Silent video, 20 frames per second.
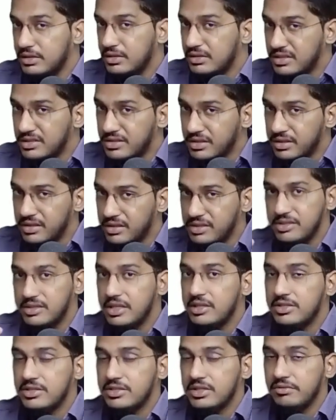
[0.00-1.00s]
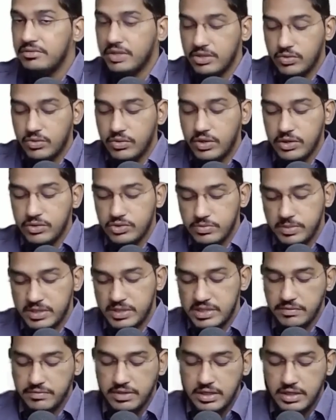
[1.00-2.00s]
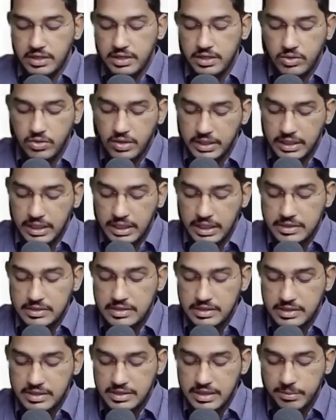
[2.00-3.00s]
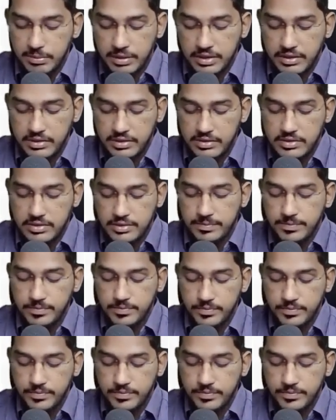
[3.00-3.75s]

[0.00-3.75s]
This risk itself we are going to specifically call it as sampling risk.